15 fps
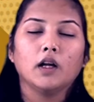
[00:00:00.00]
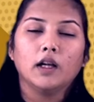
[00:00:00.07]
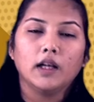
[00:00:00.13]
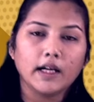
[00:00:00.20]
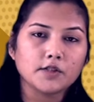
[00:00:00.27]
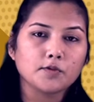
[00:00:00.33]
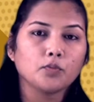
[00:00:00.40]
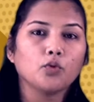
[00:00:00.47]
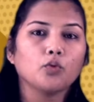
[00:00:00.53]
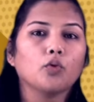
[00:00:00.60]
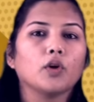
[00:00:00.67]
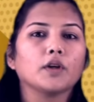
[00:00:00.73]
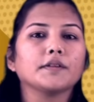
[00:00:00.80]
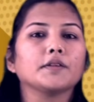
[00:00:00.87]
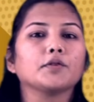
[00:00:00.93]
Let's move
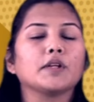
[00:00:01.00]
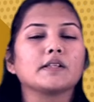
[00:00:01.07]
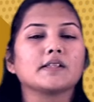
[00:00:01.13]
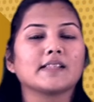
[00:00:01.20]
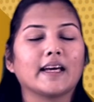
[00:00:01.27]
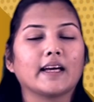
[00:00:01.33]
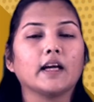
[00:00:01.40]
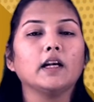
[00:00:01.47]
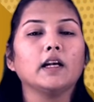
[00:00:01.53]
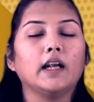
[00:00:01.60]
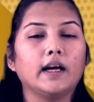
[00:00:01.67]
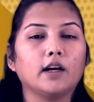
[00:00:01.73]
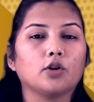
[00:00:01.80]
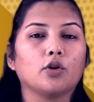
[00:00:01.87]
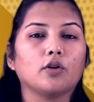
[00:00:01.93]
on to the second
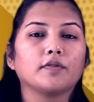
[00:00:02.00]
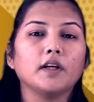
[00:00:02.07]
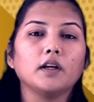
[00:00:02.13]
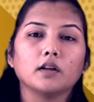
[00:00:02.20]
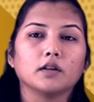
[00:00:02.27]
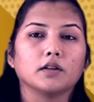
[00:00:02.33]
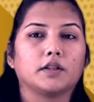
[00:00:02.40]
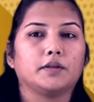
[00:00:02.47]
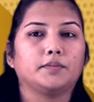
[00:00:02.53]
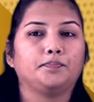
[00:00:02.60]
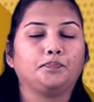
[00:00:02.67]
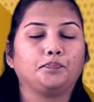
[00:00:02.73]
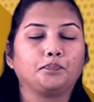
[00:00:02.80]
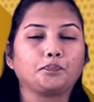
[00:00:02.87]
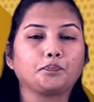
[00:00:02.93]
layer of the earth.
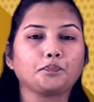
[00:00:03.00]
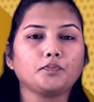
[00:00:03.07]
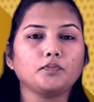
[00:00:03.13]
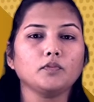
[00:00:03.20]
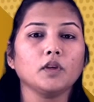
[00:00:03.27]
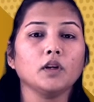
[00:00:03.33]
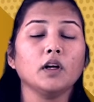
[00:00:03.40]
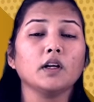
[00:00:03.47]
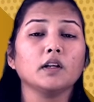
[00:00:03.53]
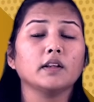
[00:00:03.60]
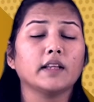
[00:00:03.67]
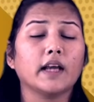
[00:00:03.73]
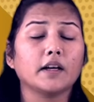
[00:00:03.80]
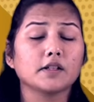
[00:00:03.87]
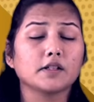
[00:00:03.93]

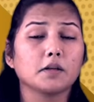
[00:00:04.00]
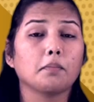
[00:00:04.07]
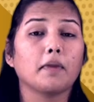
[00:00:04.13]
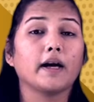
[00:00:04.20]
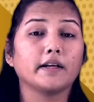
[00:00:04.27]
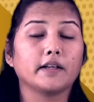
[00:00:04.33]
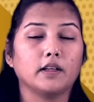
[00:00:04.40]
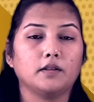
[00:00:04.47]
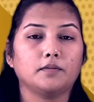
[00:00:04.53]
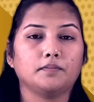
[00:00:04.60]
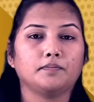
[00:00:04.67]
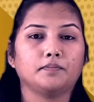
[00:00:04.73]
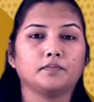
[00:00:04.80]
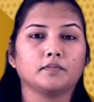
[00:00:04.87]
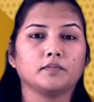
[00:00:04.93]
That is the mantle.
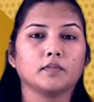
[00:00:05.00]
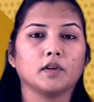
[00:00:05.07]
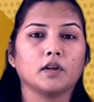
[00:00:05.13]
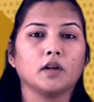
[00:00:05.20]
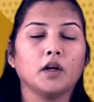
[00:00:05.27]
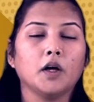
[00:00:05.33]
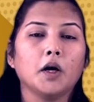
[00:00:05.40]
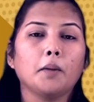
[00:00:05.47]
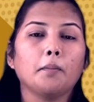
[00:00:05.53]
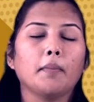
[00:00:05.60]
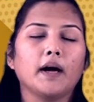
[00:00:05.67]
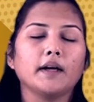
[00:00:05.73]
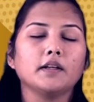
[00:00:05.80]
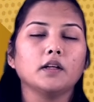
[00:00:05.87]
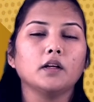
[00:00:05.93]

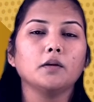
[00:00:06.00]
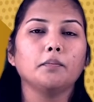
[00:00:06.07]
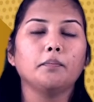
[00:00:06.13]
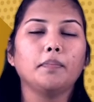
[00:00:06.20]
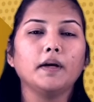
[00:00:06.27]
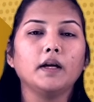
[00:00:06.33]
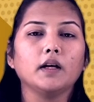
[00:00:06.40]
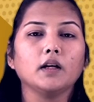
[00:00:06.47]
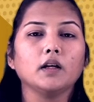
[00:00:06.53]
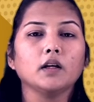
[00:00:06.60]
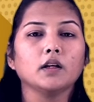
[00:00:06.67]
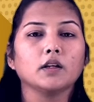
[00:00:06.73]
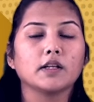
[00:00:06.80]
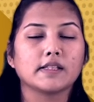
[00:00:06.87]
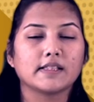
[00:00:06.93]
Mantle being
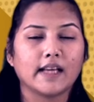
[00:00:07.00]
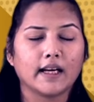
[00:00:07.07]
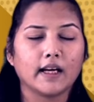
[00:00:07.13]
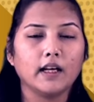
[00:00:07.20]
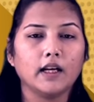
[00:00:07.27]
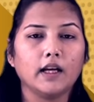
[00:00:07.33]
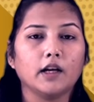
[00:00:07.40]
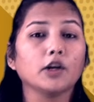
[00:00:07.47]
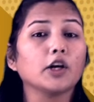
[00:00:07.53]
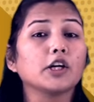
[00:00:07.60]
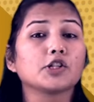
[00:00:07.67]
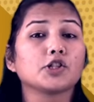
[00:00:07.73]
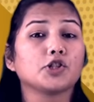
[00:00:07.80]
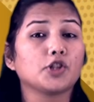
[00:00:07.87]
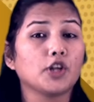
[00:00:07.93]
the second layer
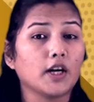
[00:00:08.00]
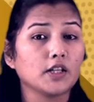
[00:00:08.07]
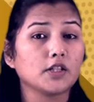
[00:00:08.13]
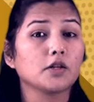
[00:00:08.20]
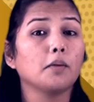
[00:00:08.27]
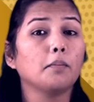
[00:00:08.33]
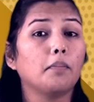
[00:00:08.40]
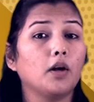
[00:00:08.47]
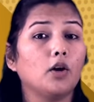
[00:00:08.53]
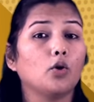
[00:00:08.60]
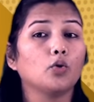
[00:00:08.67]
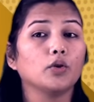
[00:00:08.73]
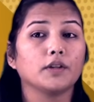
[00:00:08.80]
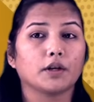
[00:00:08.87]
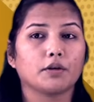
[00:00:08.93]
is just
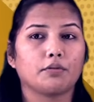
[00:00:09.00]
below the